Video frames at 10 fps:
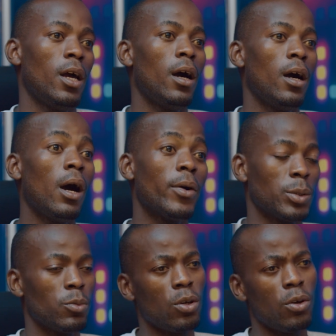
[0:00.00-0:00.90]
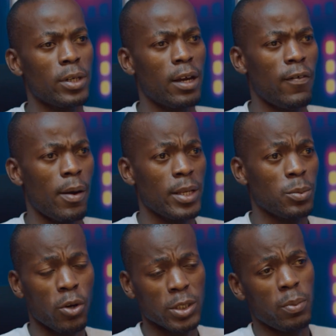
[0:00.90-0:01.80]
our smallholder farmers,
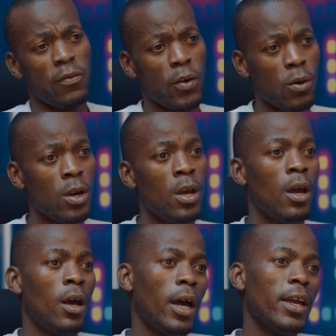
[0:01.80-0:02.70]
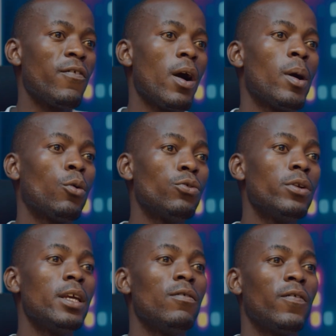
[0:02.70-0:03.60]
because before a farmer could
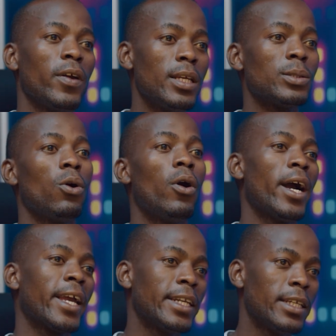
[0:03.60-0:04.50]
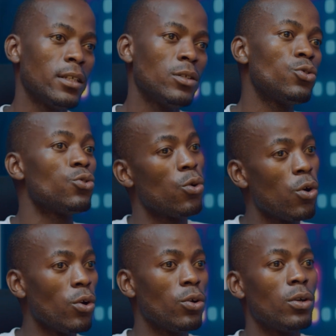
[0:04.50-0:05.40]
leave his or her garden to
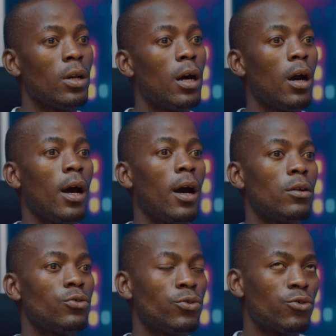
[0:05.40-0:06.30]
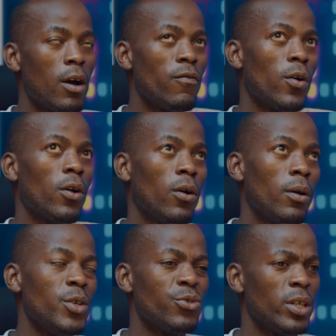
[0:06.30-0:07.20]
go to travel
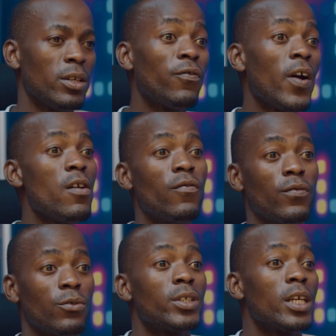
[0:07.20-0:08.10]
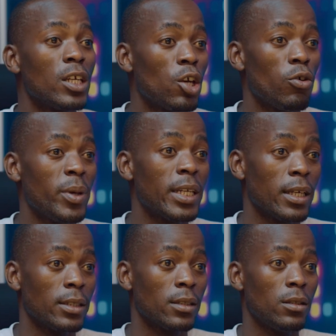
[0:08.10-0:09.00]
between 5 to 10
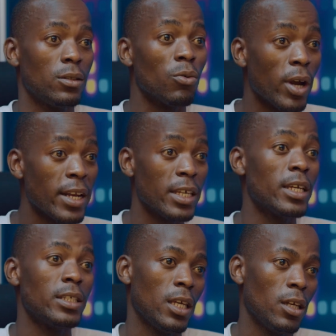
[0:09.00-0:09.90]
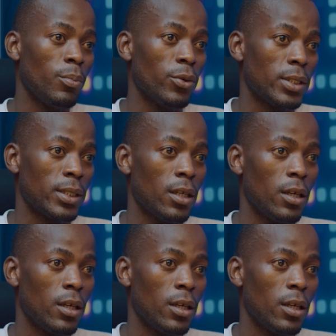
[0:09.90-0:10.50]
kilometers to go and get inputs,